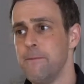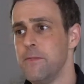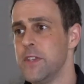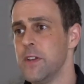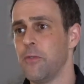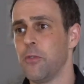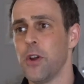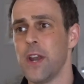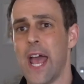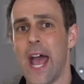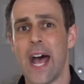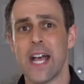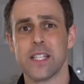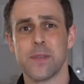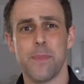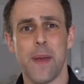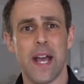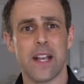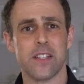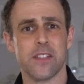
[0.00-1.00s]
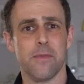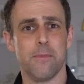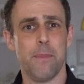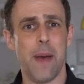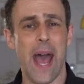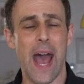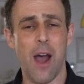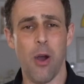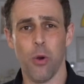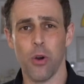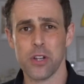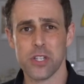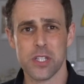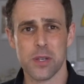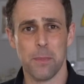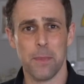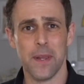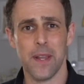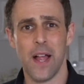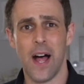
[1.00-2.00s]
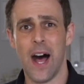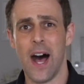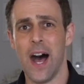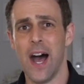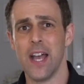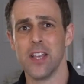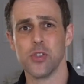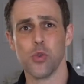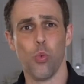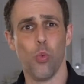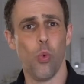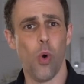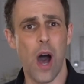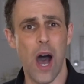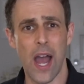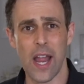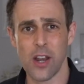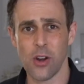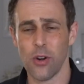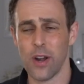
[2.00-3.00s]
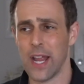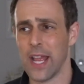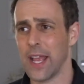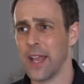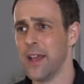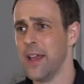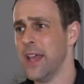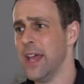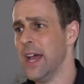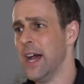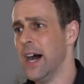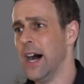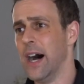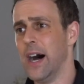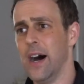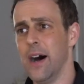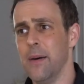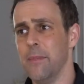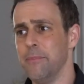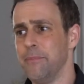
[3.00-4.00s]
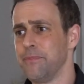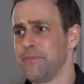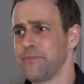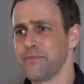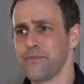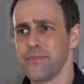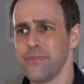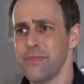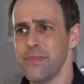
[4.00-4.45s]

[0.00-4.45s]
different aspects of power supplies, wiring, um,